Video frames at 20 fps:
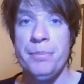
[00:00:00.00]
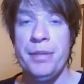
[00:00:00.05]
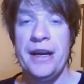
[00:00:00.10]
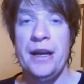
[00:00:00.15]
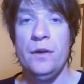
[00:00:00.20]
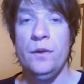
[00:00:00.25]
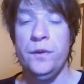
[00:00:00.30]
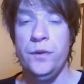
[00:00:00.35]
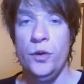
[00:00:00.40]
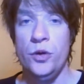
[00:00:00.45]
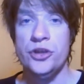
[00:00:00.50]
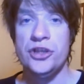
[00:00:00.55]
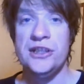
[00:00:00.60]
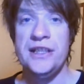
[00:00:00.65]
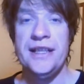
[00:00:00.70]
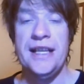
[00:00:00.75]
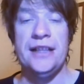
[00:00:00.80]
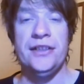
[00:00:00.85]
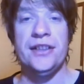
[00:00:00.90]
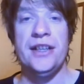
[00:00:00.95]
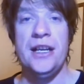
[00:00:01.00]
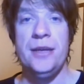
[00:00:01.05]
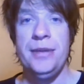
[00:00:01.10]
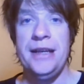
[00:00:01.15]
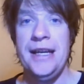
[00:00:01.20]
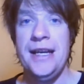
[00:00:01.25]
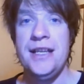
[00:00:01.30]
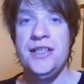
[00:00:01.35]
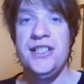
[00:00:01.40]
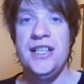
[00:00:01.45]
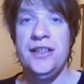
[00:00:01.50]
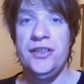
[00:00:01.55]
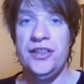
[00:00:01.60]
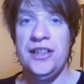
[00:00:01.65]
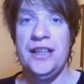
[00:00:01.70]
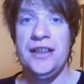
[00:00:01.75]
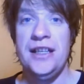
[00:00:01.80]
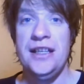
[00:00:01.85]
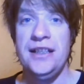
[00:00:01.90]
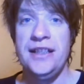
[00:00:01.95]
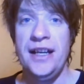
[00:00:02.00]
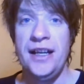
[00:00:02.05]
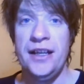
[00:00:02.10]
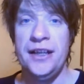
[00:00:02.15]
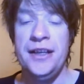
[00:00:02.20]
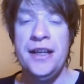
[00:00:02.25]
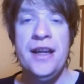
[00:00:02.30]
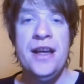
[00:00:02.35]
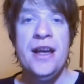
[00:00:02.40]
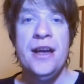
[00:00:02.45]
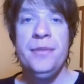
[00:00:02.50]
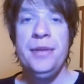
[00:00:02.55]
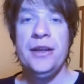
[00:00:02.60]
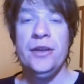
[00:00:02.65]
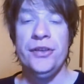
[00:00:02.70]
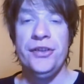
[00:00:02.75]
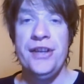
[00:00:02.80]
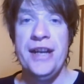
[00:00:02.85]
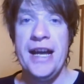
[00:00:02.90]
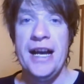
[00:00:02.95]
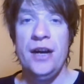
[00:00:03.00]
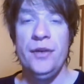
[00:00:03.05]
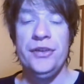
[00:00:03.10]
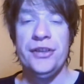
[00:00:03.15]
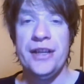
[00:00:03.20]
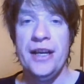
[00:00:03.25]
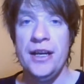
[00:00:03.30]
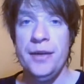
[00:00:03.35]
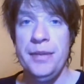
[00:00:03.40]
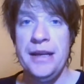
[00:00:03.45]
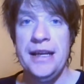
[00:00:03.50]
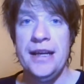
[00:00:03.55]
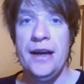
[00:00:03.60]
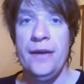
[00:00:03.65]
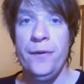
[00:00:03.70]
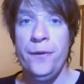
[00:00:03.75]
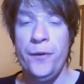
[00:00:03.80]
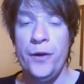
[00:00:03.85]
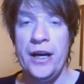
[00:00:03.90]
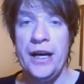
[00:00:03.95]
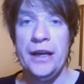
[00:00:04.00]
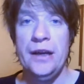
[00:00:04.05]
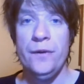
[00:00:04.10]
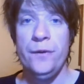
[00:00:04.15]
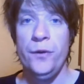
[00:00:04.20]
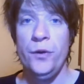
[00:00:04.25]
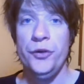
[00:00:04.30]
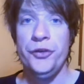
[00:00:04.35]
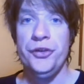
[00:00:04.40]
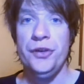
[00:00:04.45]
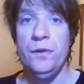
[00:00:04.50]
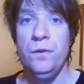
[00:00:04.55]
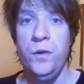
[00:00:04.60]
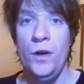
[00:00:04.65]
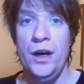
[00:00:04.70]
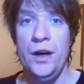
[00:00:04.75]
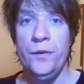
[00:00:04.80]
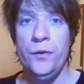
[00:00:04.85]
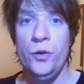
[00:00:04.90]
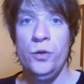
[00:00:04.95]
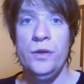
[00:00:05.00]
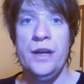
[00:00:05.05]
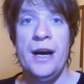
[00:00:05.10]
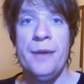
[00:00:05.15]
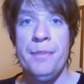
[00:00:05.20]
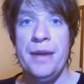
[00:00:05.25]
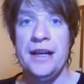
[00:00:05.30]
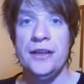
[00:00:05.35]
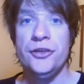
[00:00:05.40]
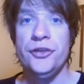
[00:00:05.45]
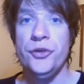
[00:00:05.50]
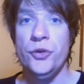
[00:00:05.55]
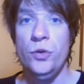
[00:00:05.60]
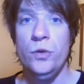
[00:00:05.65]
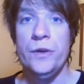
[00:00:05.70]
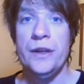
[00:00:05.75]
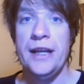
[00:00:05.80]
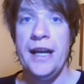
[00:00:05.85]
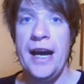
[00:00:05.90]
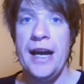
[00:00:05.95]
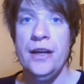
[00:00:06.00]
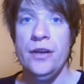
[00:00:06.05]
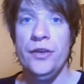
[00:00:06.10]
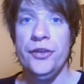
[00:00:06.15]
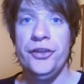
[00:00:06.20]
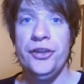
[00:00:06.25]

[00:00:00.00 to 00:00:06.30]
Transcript: But unfortunately, that's going to be easier said than done, because now it's going to be a fight for survival amongst all the chaos.